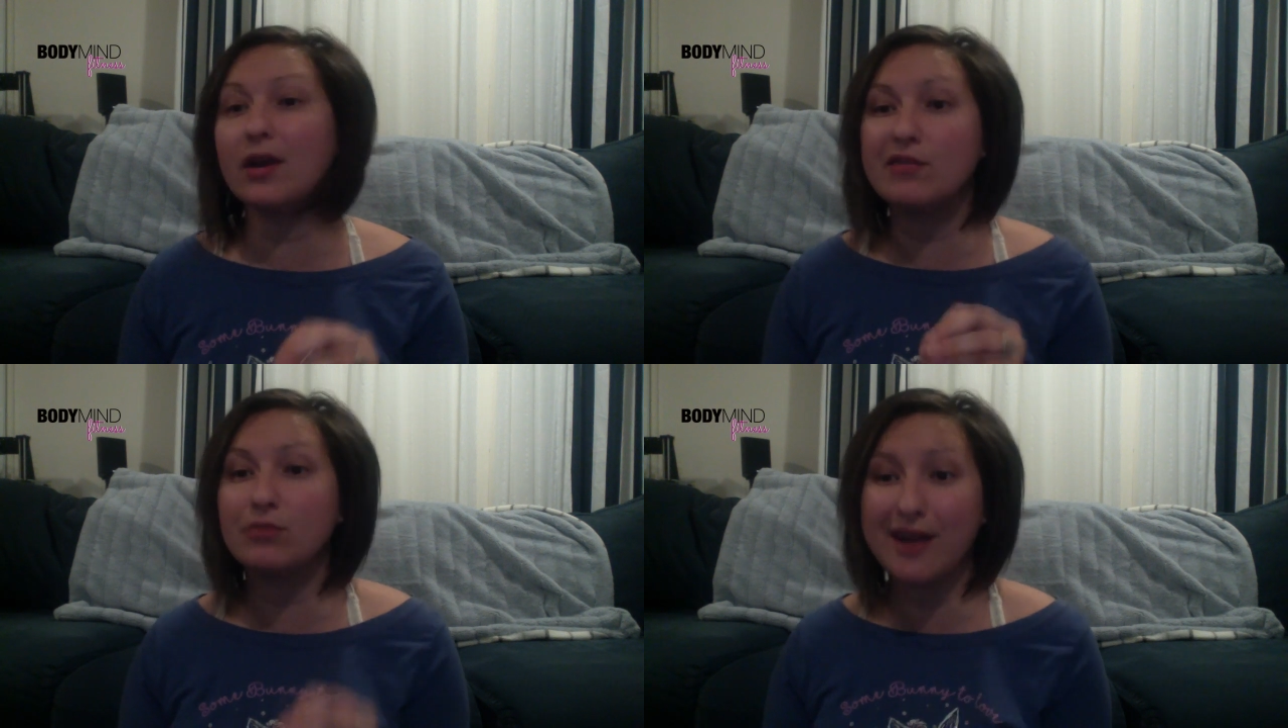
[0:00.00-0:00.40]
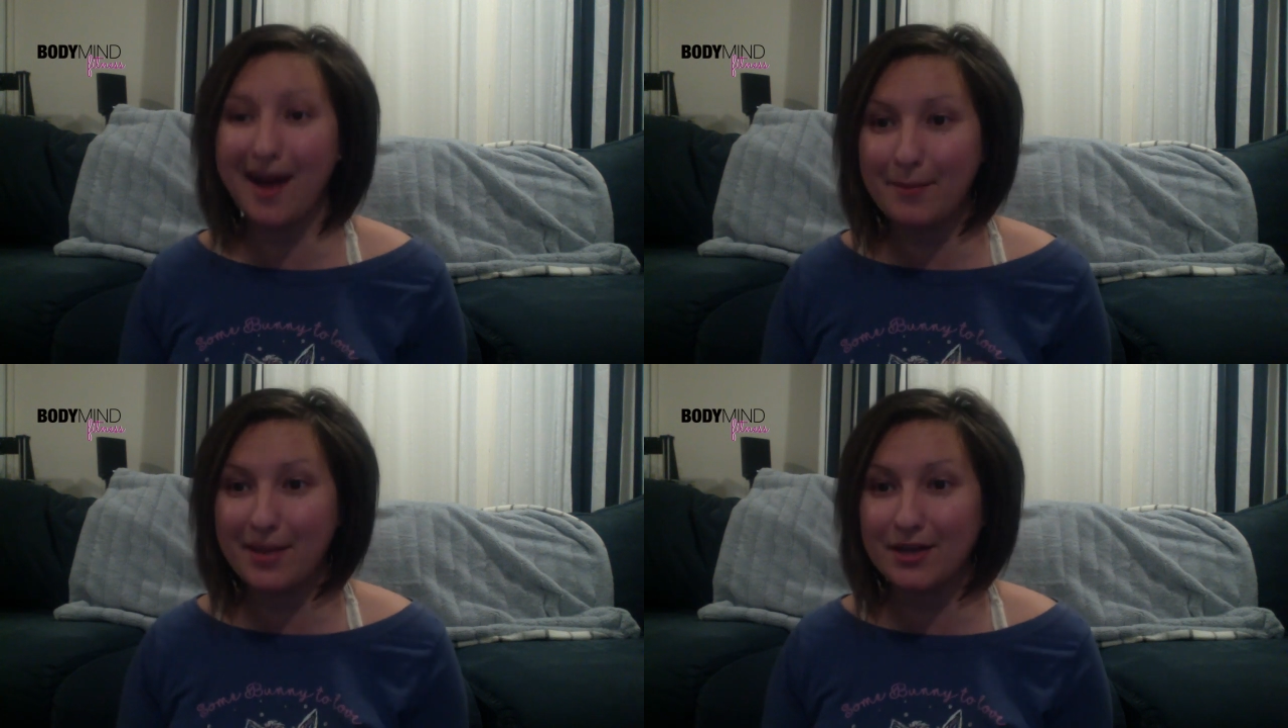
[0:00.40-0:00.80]
And if we're
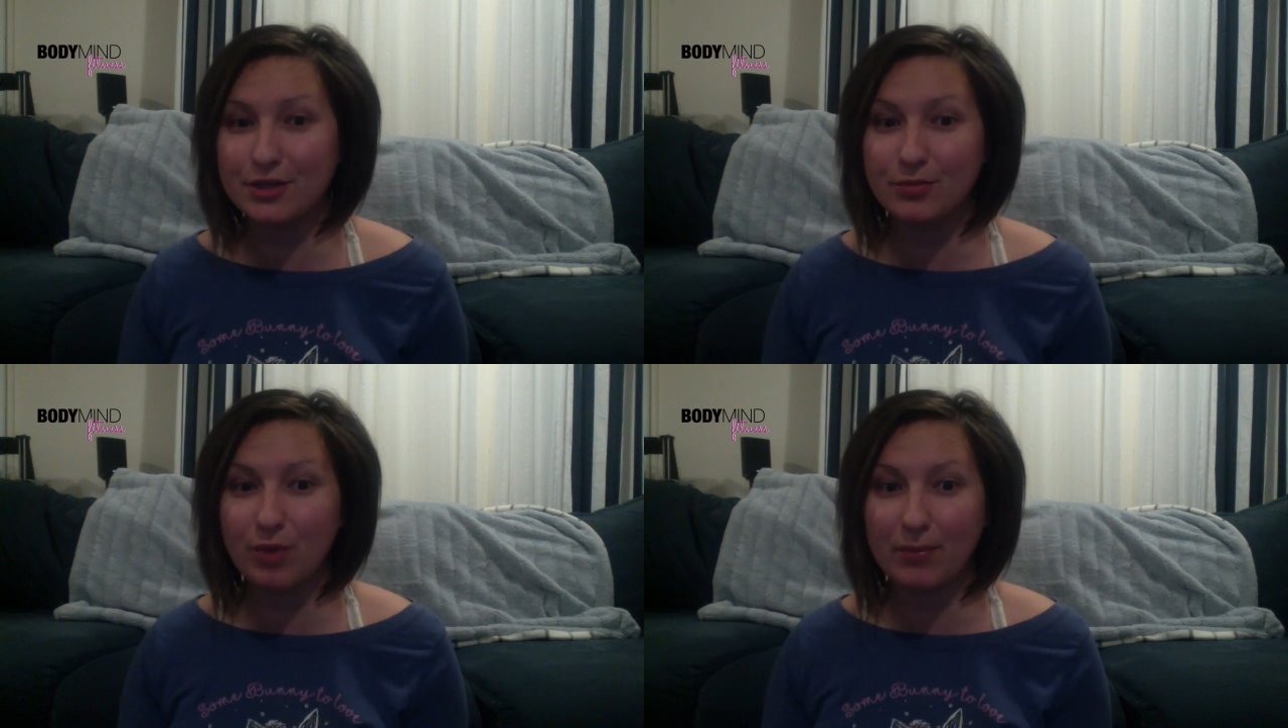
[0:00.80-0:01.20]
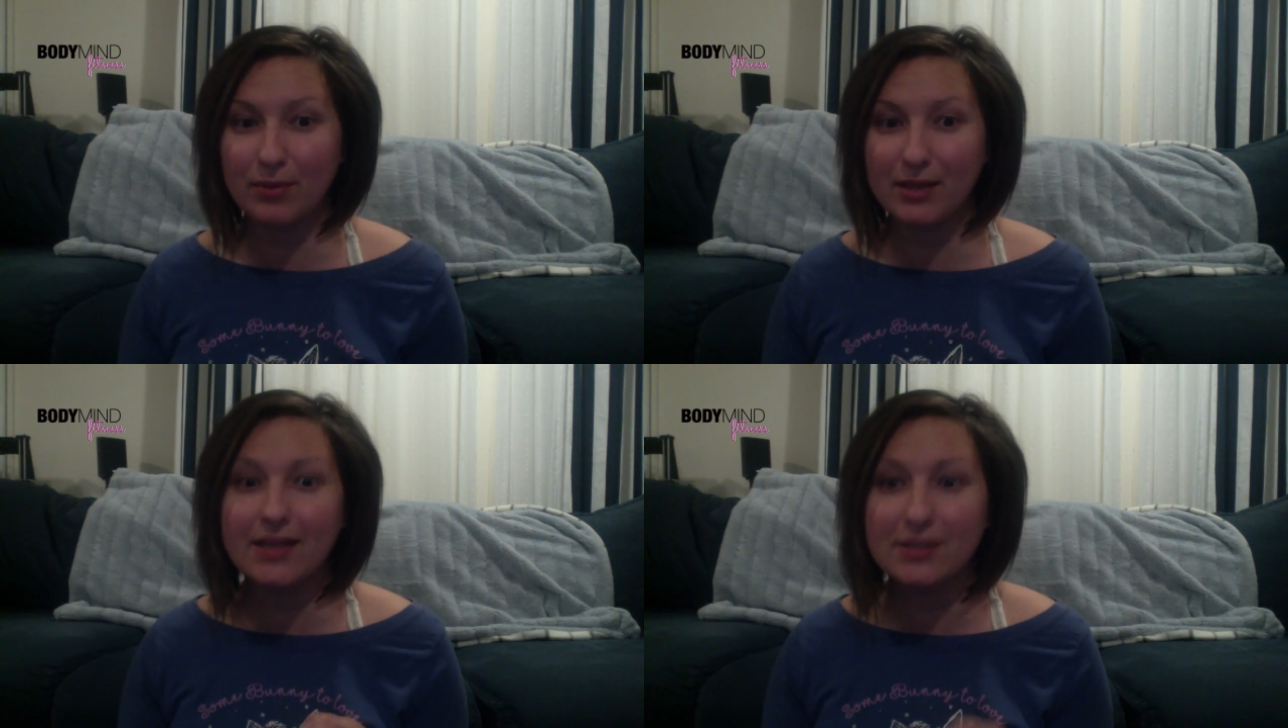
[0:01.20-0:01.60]
not managing
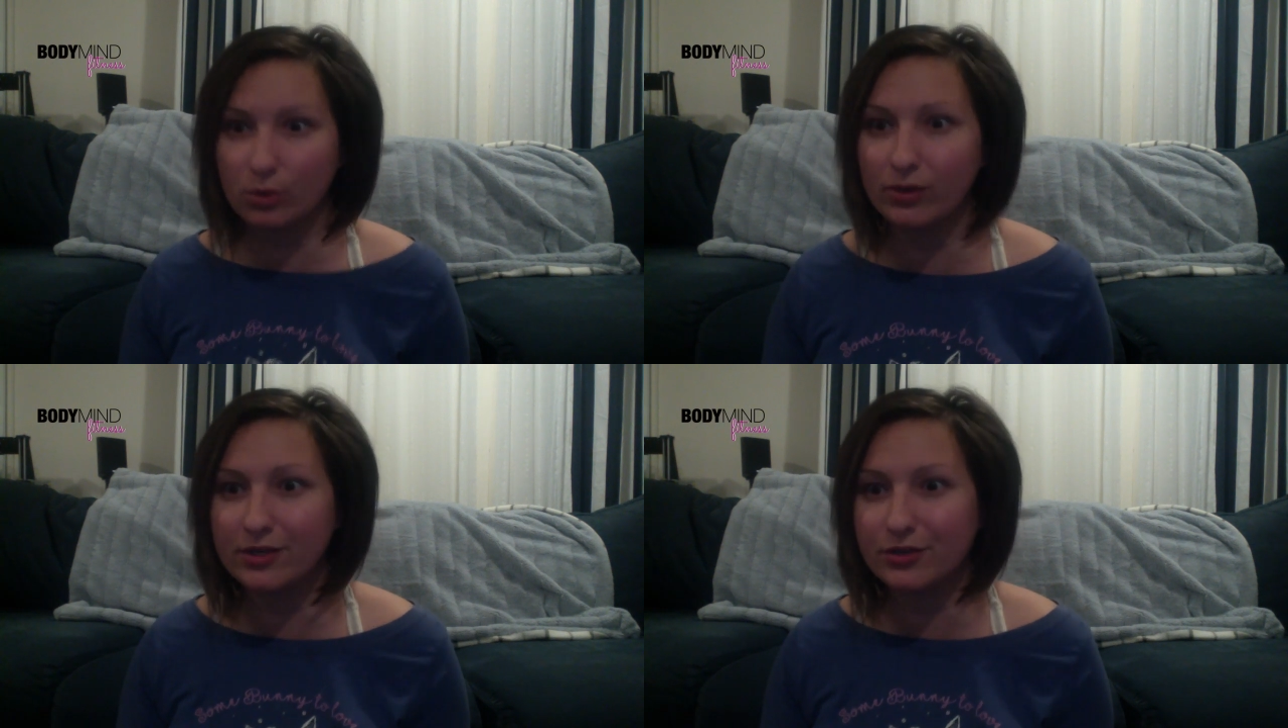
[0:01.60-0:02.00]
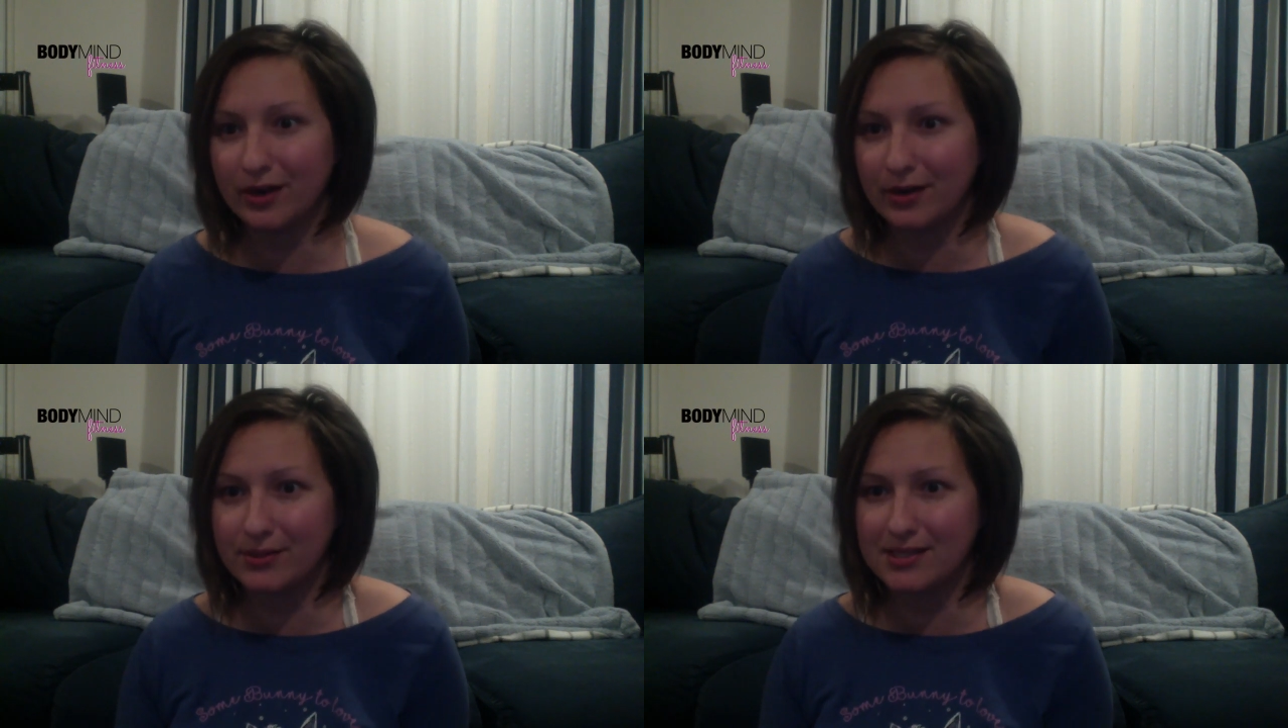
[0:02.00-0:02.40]
properly, it's going to
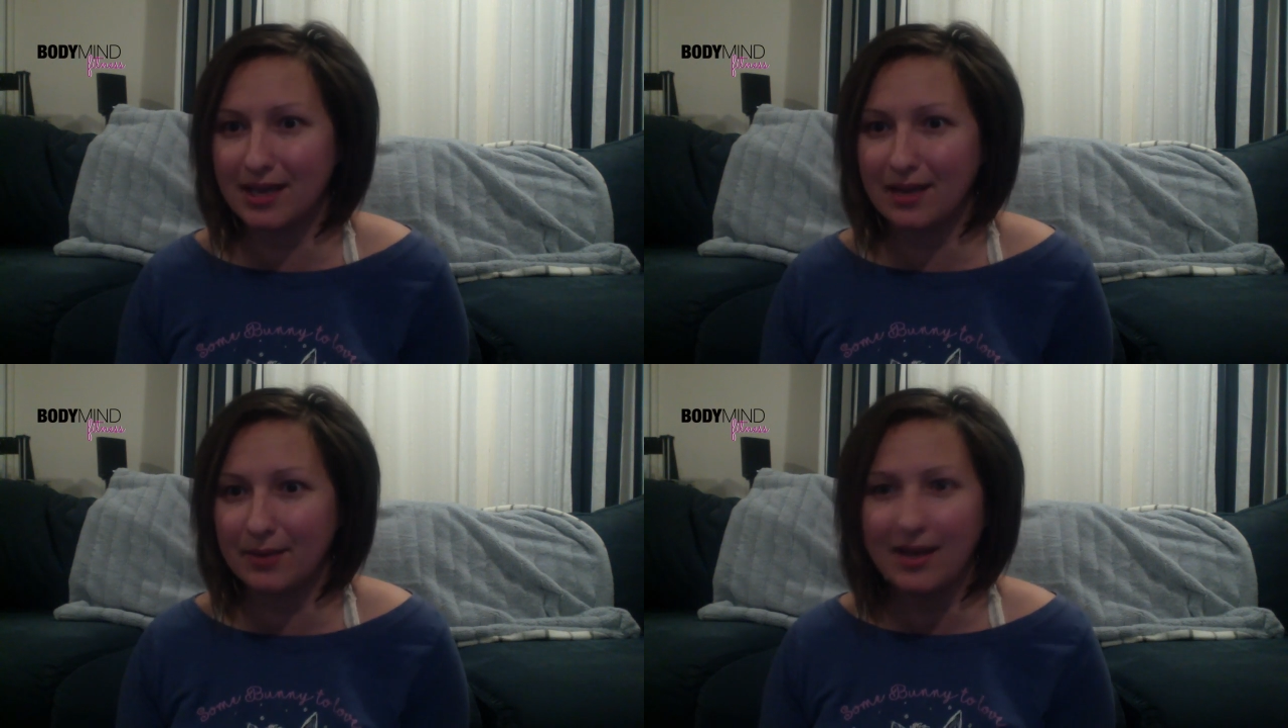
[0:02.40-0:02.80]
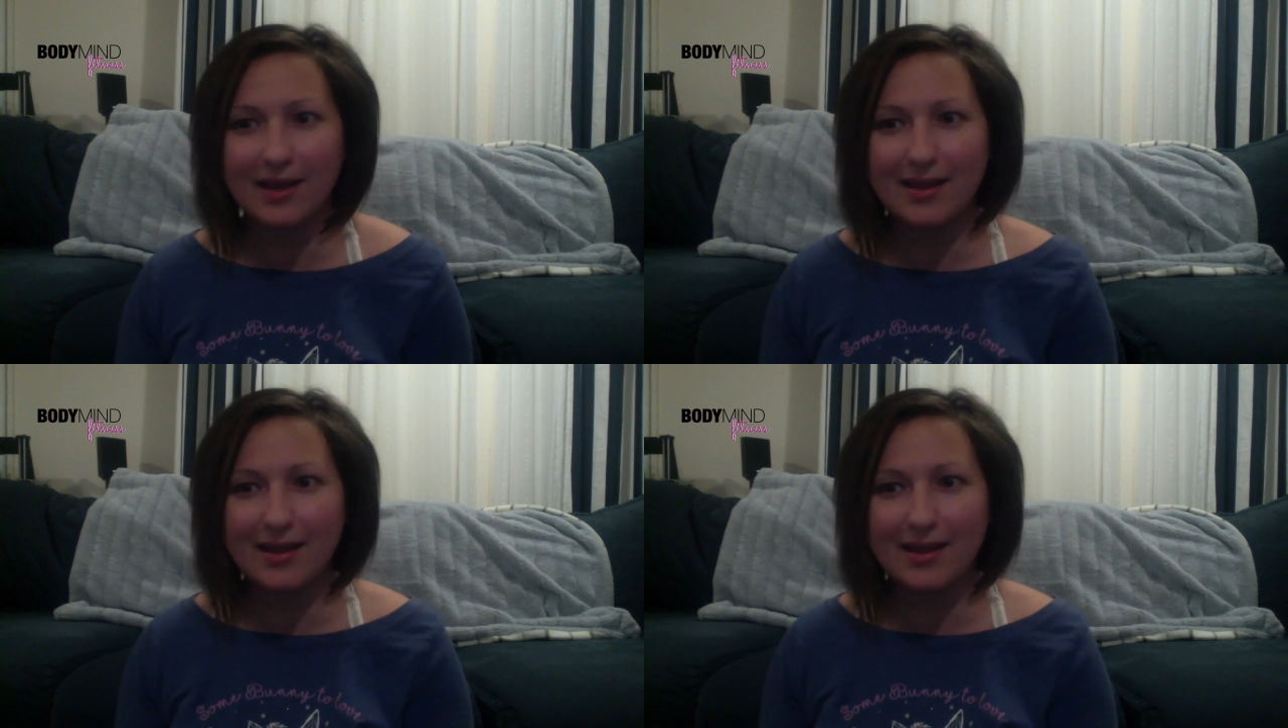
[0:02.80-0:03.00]
try to escape.